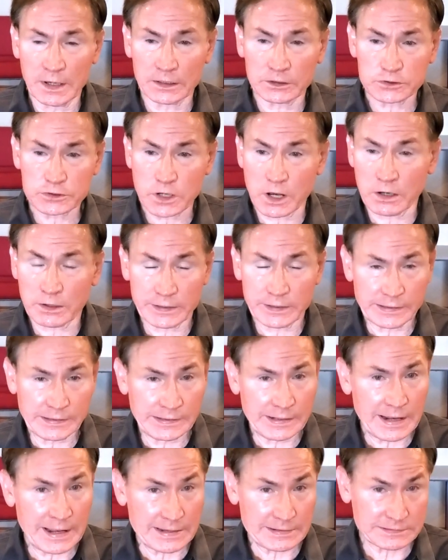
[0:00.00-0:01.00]

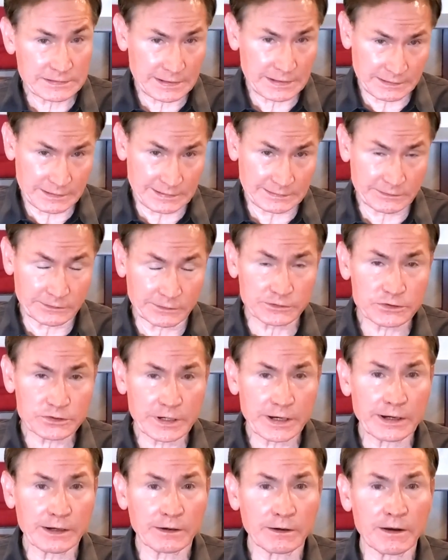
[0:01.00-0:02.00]
Shawnee has got their
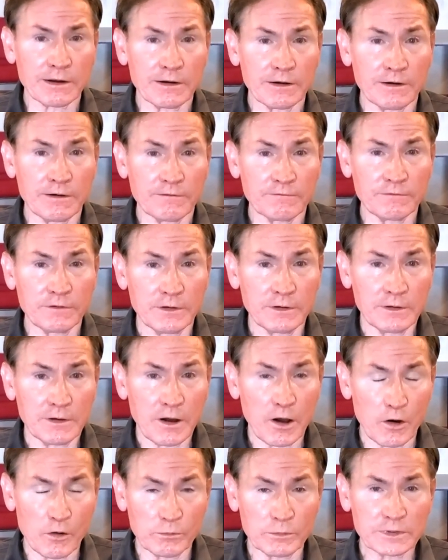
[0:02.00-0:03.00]
share of
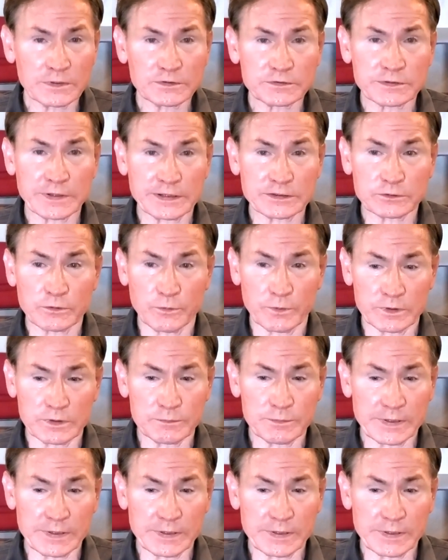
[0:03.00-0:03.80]
homeless. It's going to